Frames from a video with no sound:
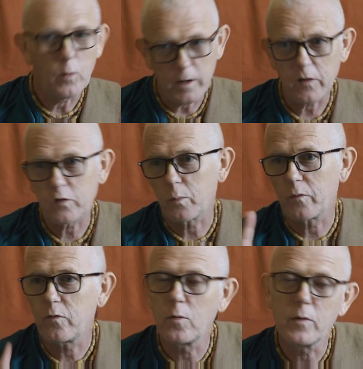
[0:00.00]
One has to
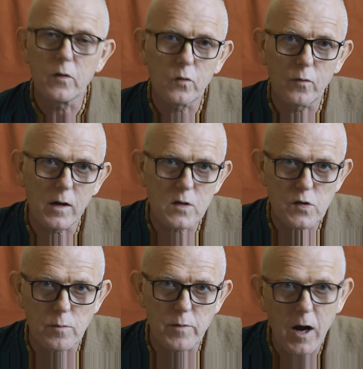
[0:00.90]
perform his
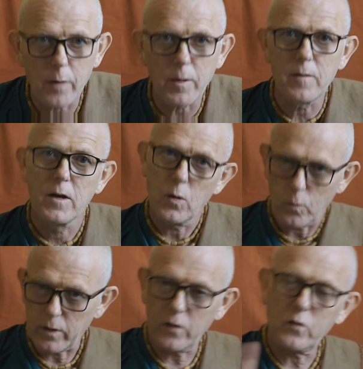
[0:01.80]
Varnashram Dharma,
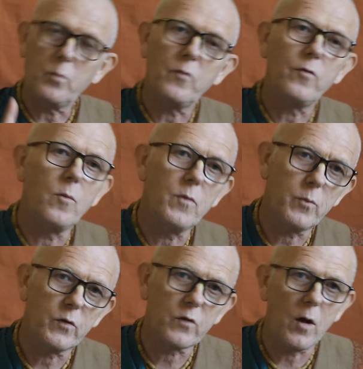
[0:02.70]
one has to perform the
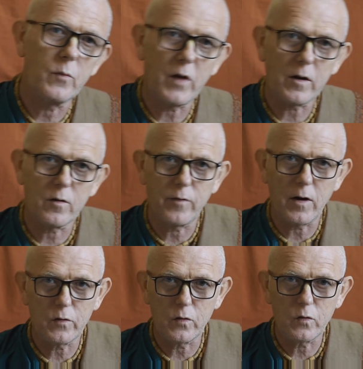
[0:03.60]
prescribed
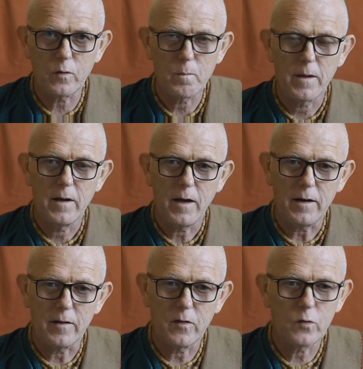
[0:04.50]
sacrifices,
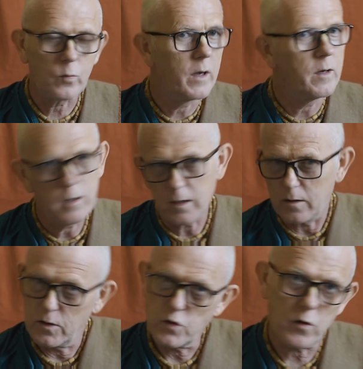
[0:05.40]
and in this way he
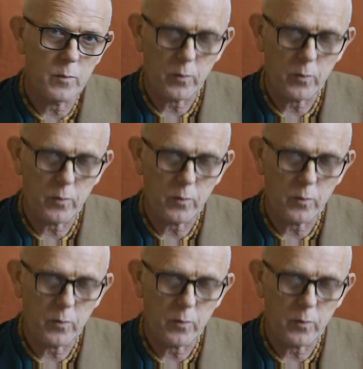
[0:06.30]
can enjoy